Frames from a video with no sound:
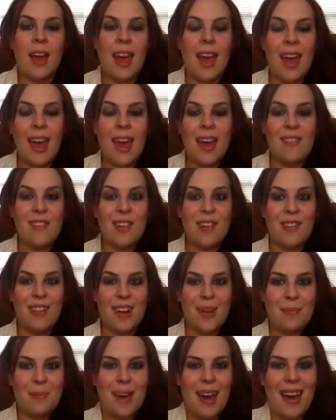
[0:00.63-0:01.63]
Hey
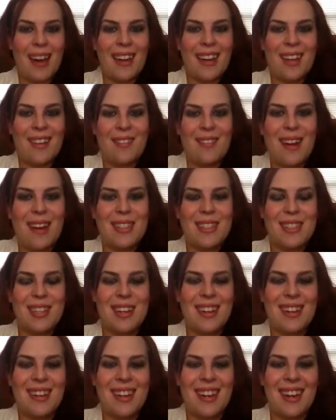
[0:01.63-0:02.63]
everyone, Madeline
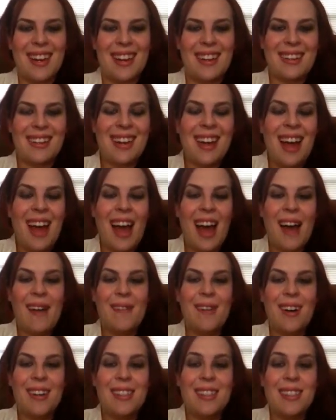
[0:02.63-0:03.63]
Rascon here. I
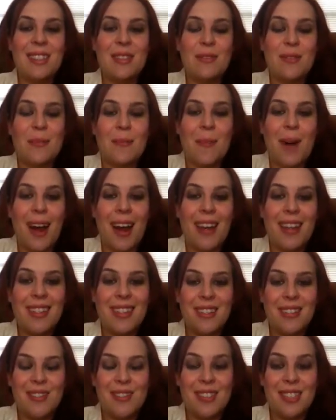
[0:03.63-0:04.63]
want to remind
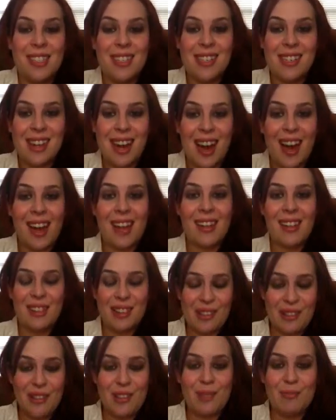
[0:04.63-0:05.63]
you to not
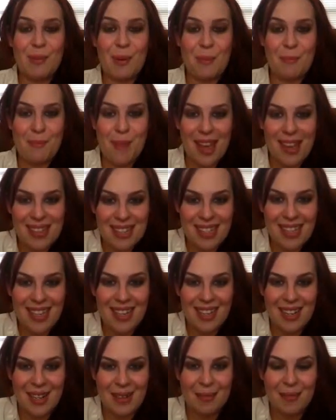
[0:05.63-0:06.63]
lose
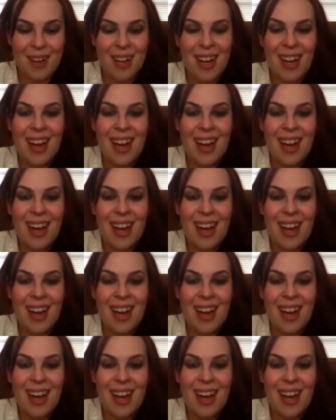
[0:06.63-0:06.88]
momentum.